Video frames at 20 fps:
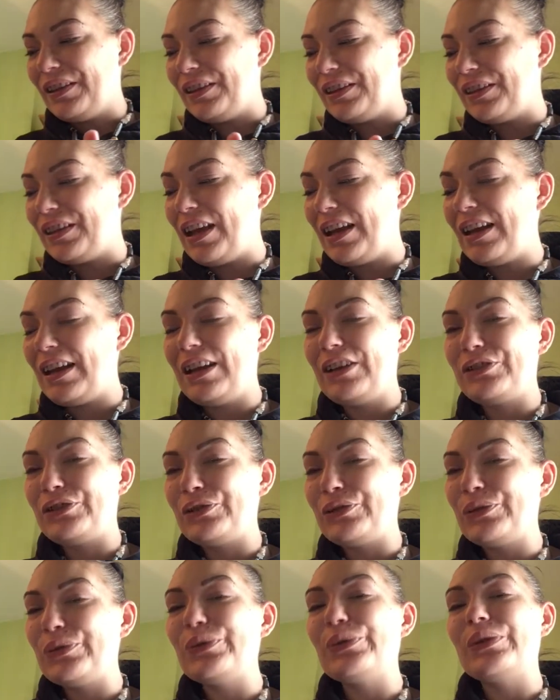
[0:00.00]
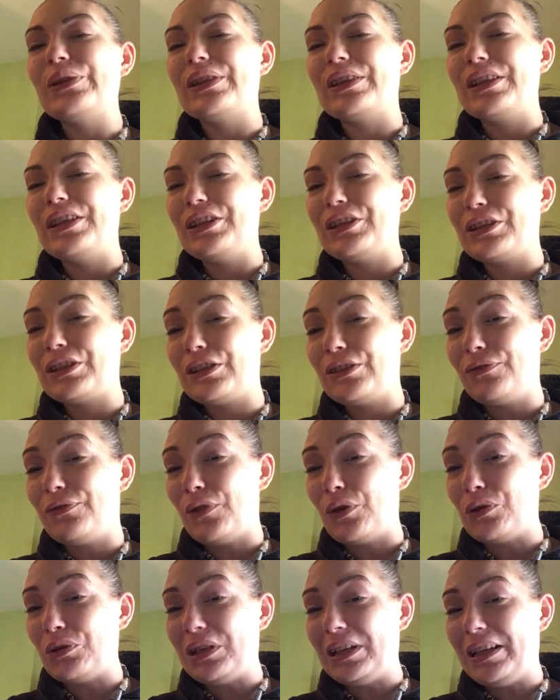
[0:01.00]
Then I do the
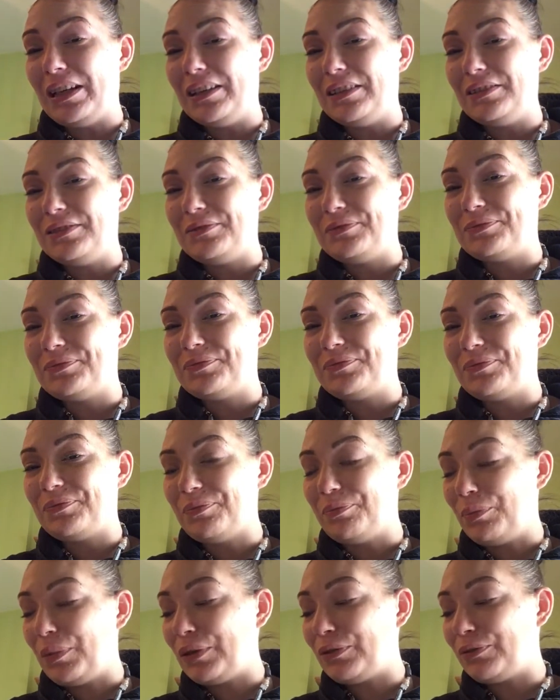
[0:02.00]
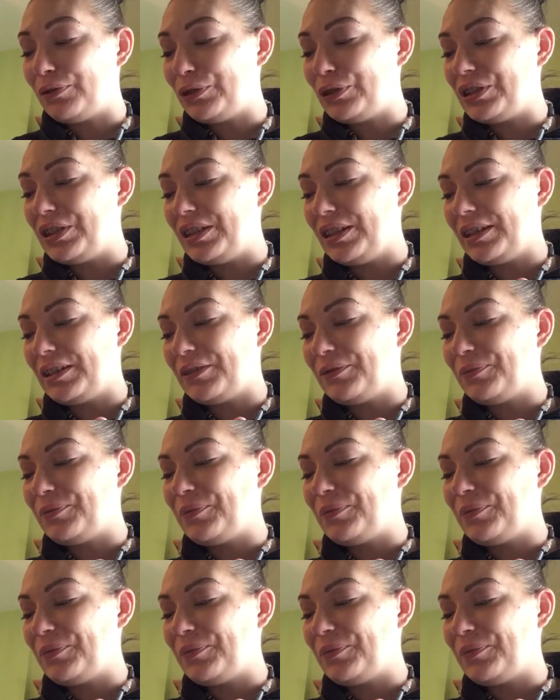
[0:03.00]
exfoliant buffer stick.